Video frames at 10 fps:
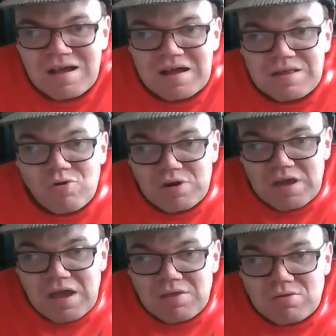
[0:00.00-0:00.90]
And
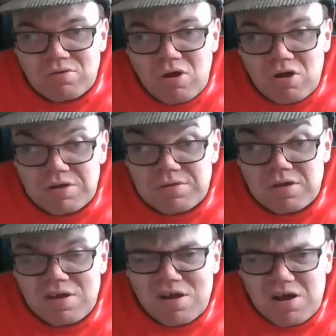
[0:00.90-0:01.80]
only talking
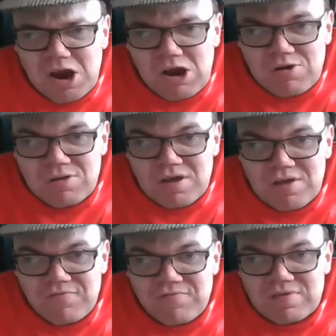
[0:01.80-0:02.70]
to Iris
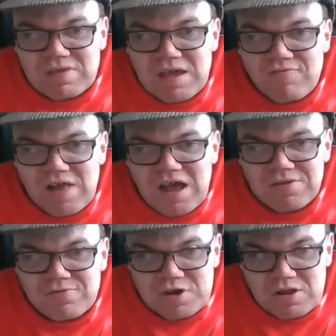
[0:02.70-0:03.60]
that the
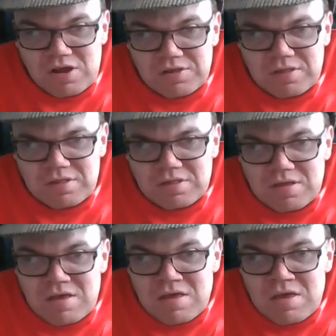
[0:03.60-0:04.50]
Flash realizes
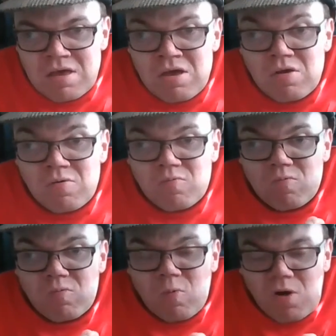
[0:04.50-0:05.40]

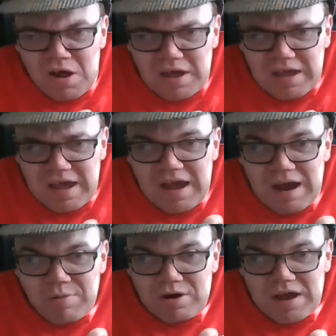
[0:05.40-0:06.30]
why
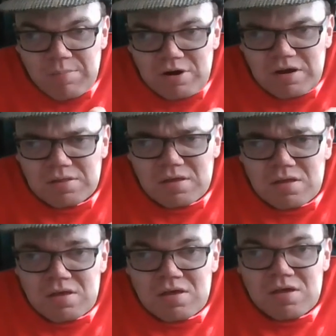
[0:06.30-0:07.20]
Abracadabra is
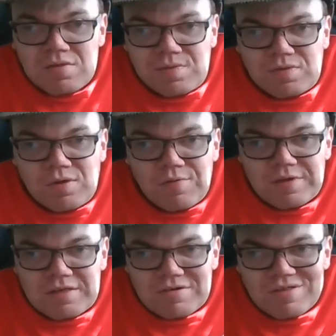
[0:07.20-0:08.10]
doing
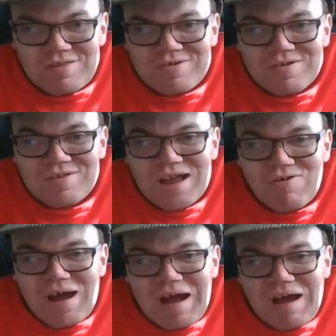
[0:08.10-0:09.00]
this, because it turns
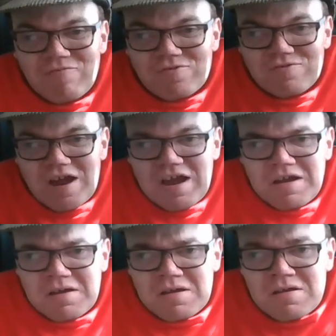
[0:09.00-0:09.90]
out
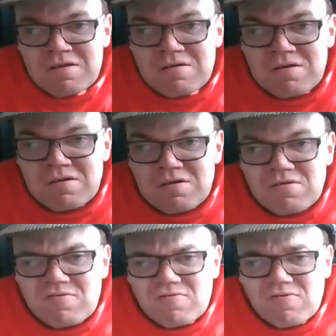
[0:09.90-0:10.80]
after
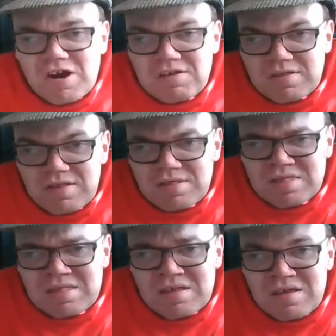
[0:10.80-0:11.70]

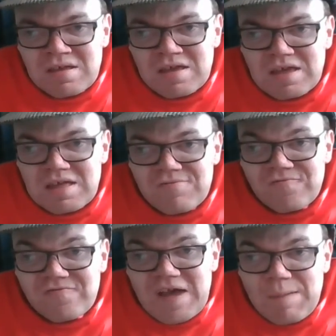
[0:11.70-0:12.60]
Crisis, his
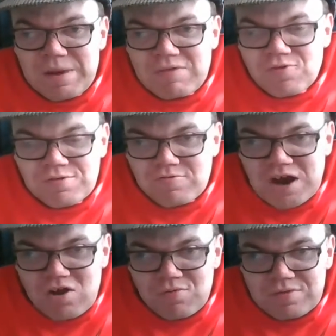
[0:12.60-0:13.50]
family wasn't
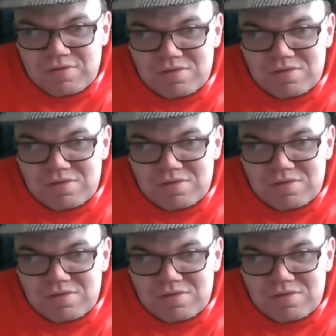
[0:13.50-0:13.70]
around.